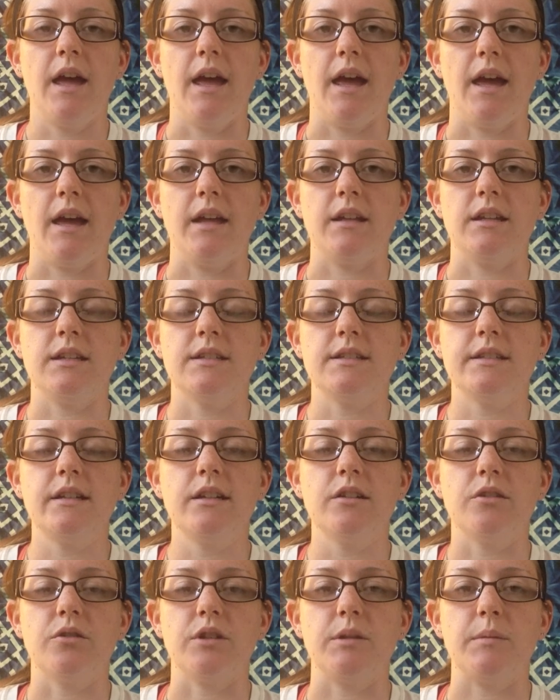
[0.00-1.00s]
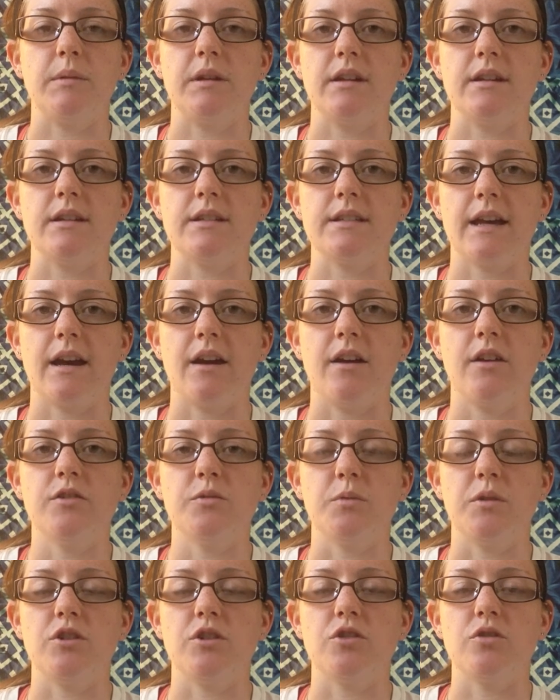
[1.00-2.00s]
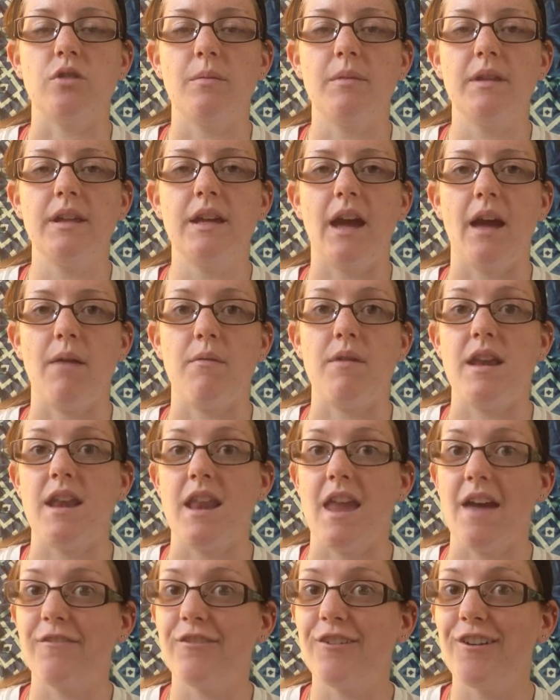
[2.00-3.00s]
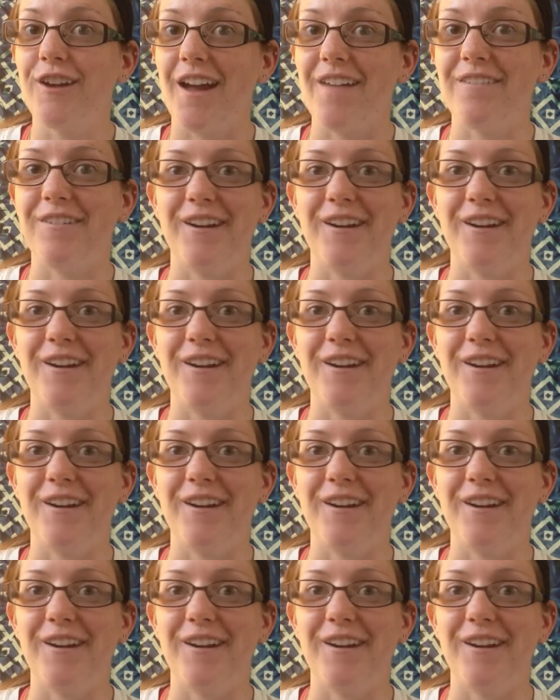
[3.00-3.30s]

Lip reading: And he said he could only meet at his house, which normally I would never,